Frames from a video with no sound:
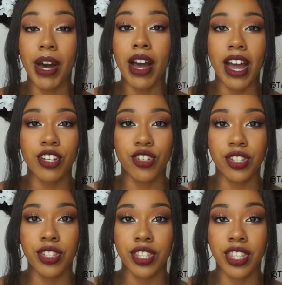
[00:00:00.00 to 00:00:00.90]
But I
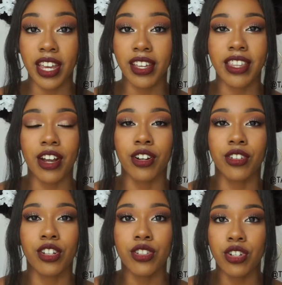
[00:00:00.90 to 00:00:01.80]
just think that her
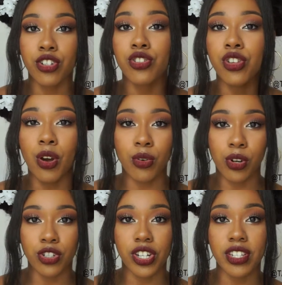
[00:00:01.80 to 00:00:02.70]
looks are so
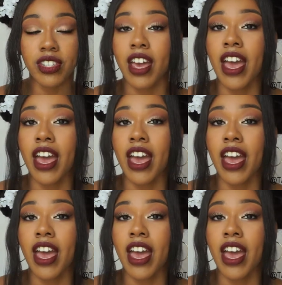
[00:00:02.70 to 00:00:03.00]
gorgeous